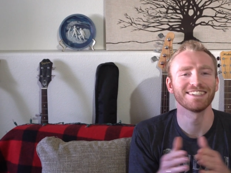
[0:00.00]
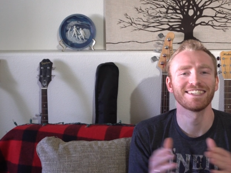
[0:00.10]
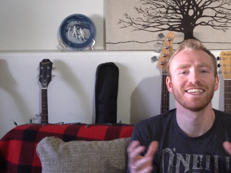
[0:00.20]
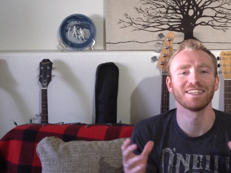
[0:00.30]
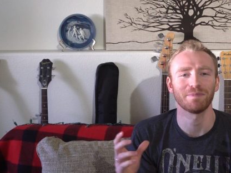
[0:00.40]

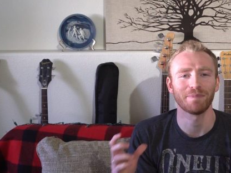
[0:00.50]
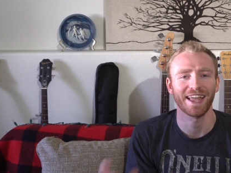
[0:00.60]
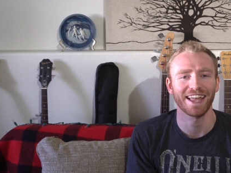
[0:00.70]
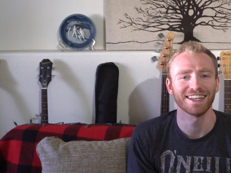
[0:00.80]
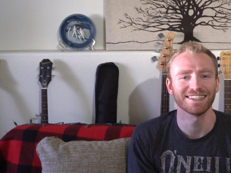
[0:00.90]
his
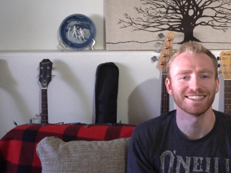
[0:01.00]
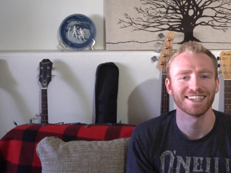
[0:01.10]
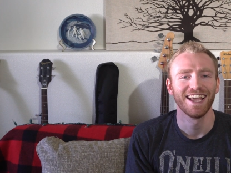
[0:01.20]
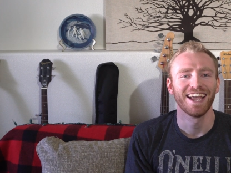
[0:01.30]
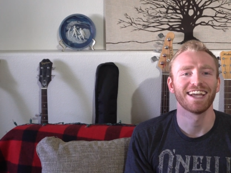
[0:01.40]
pants
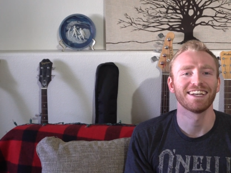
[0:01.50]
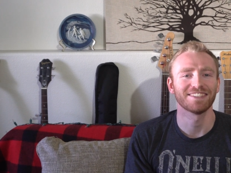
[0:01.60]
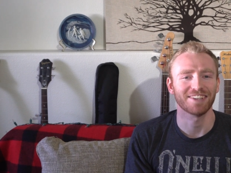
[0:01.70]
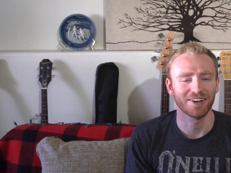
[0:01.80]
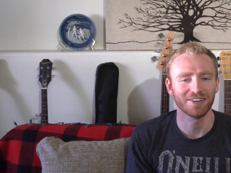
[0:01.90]
and
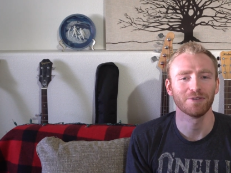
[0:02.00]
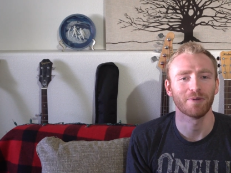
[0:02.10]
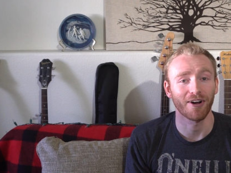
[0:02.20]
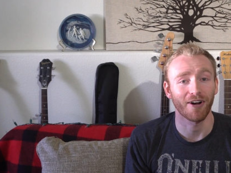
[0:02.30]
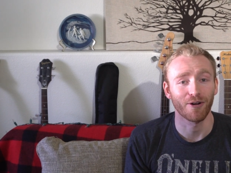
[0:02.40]
his
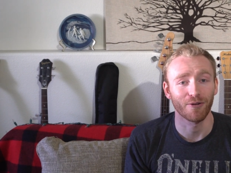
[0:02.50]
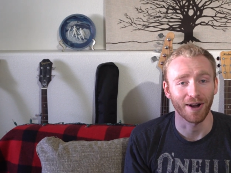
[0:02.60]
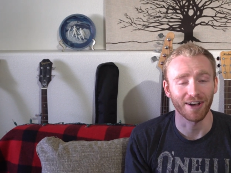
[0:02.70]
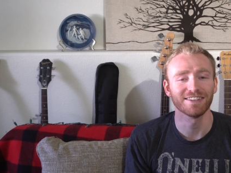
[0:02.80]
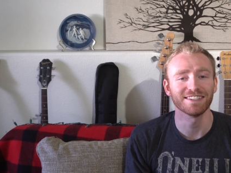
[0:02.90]
underwear are
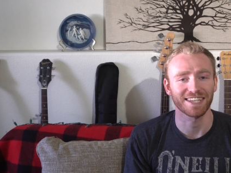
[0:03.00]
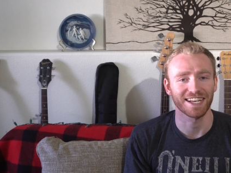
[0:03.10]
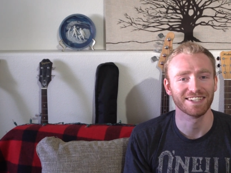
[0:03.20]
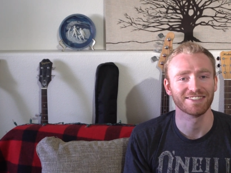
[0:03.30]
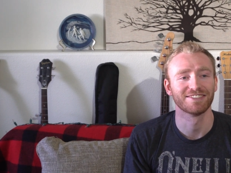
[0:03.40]
around his
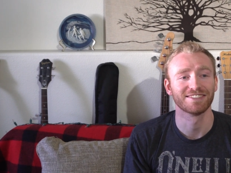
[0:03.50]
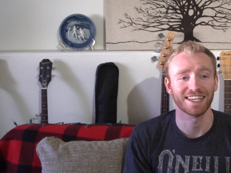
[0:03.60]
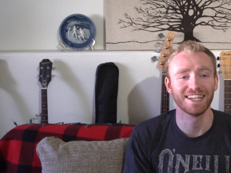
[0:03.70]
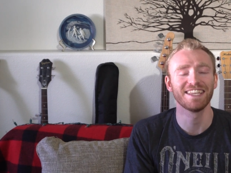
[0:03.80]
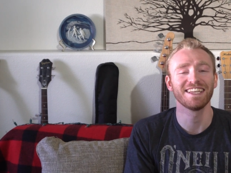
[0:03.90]
ankles
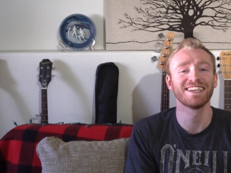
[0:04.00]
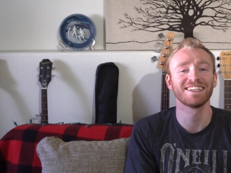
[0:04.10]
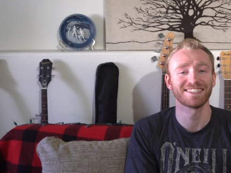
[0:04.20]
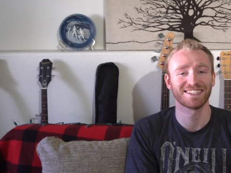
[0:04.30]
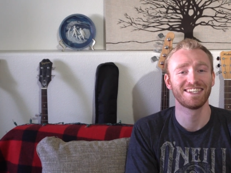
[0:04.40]
and he
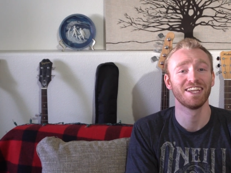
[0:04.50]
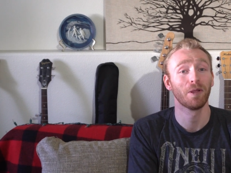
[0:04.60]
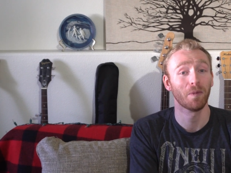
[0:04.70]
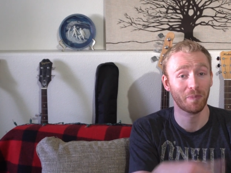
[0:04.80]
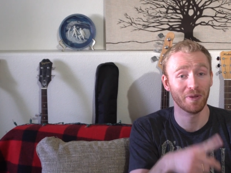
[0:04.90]
is
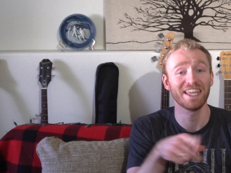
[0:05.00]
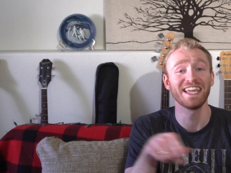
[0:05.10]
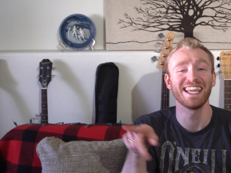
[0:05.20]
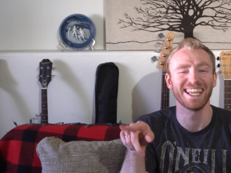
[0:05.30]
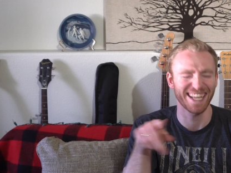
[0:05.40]
still
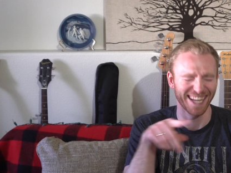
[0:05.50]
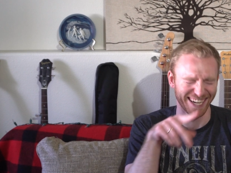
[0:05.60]
peeing.